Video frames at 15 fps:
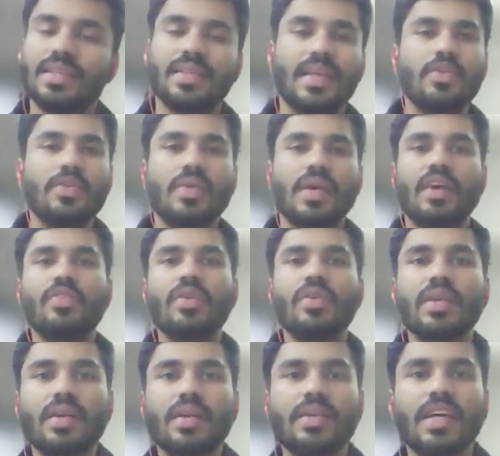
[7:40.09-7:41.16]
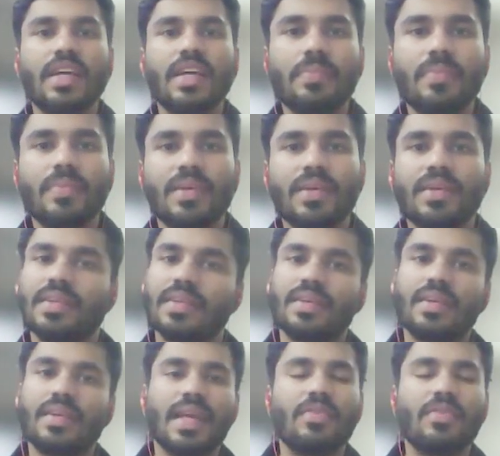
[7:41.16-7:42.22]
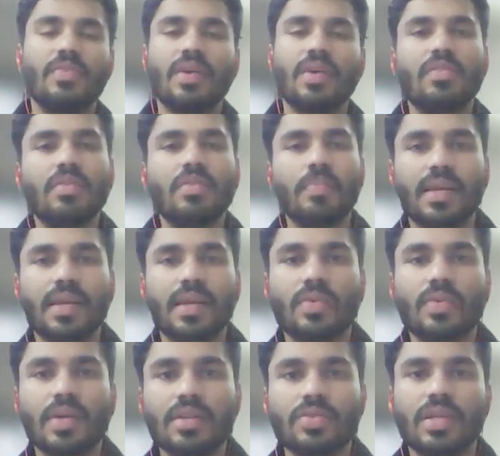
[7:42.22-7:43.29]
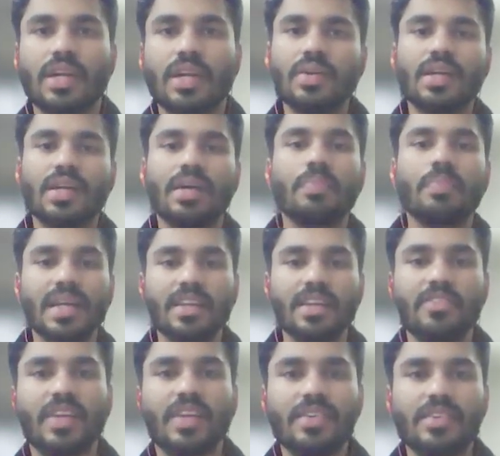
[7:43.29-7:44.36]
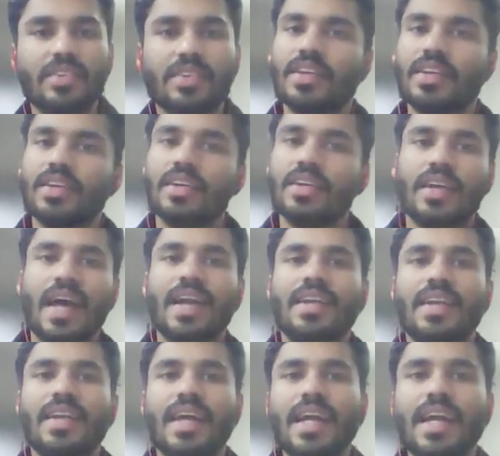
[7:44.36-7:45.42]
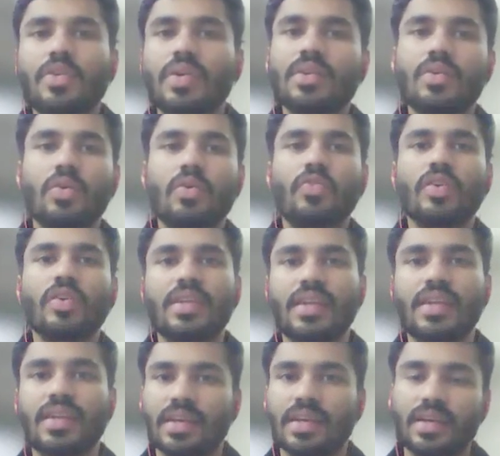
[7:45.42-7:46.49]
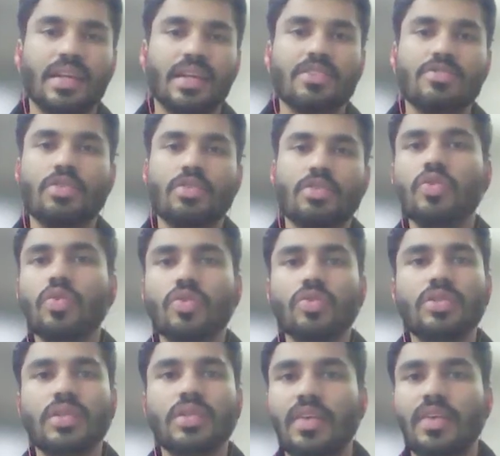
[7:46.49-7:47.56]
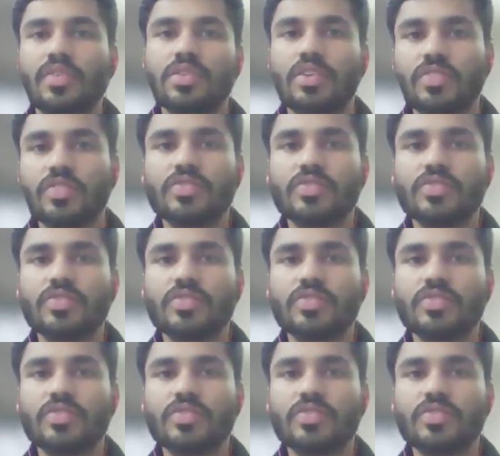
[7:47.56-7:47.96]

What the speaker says: Then you have your dinner time. Take 1 hour break, okay, so that you're completely fresh. At night, you can go for the rest of 2 to 3 hours of